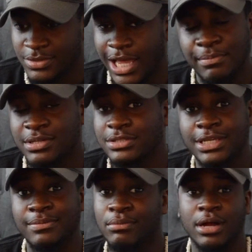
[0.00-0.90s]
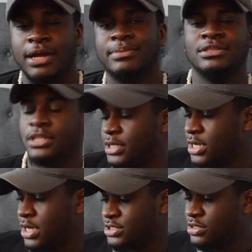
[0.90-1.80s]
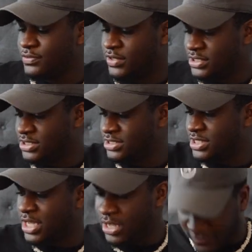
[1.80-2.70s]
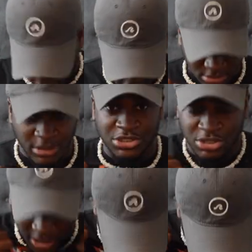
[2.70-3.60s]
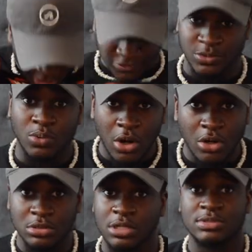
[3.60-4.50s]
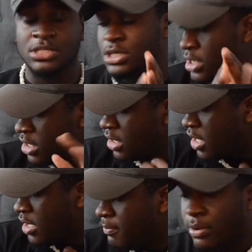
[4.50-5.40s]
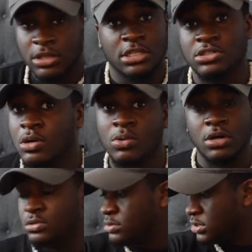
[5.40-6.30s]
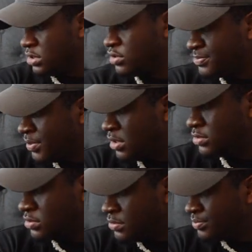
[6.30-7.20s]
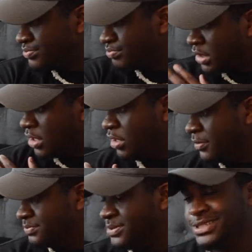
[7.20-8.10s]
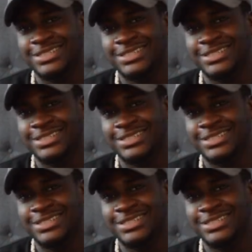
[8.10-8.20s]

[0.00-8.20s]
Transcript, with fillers: I be lit, bro. I be lit, guys. Y'all don't even understand. I vans on my shirt. I be off the wall. You know what I'm saying? About like John Wall. You know what I'm saying? Chris Paul. You know. But um.